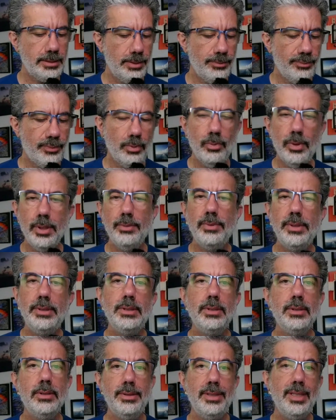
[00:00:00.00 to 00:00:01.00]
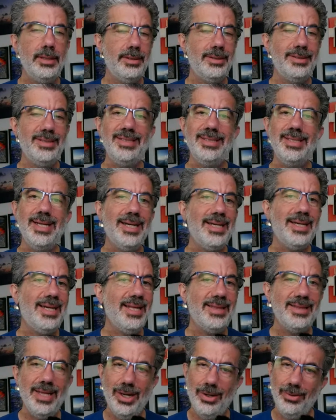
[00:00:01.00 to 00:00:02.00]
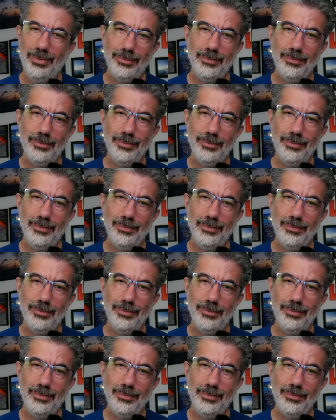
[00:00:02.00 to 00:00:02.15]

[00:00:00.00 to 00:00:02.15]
and for one reason or another, did not get there.